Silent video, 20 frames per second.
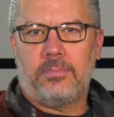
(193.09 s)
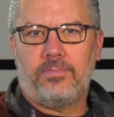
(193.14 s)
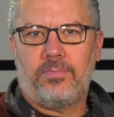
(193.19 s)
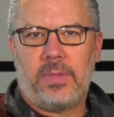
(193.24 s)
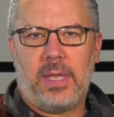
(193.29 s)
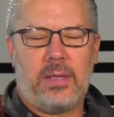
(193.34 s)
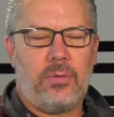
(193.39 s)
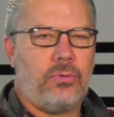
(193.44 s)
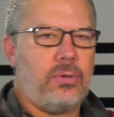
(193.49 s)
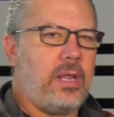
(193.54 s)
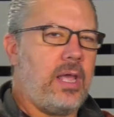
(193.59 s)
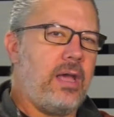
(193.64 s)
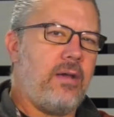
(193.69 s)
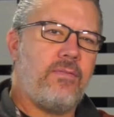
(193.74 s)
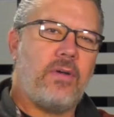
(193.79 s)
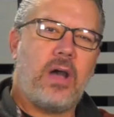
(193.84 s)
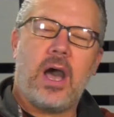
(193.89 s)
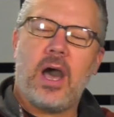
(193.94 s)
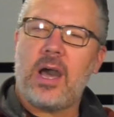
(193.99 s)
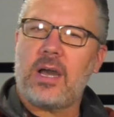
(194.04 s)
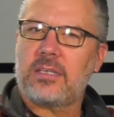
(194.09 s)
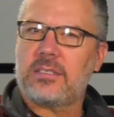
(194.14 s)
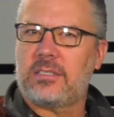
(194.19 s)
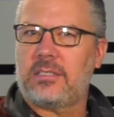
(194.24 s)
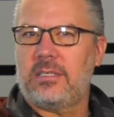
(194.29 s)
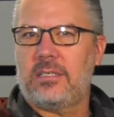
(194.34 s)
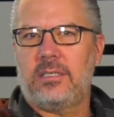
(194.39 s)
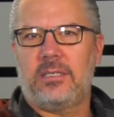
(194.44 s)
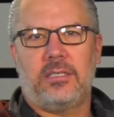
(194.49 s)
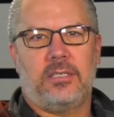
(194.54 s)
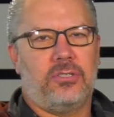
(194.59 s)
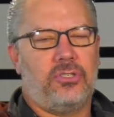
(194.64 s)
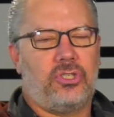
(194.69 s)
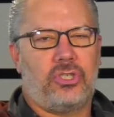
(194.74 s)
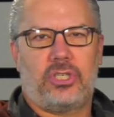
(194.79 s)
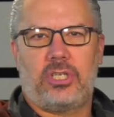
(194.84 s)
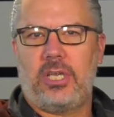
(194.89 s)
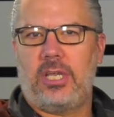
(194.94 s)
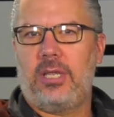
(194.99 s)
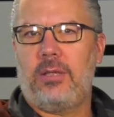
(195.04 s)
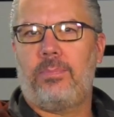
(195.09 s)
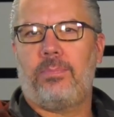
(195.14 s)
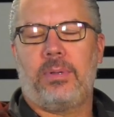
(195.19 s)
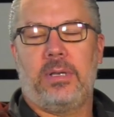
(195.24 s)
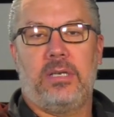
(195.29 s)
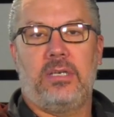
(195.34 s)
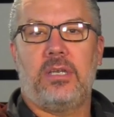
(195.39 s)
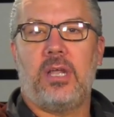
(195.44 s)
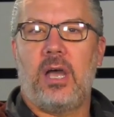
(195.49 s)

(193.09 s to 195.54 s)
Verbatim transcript: They would have oxen and sheep and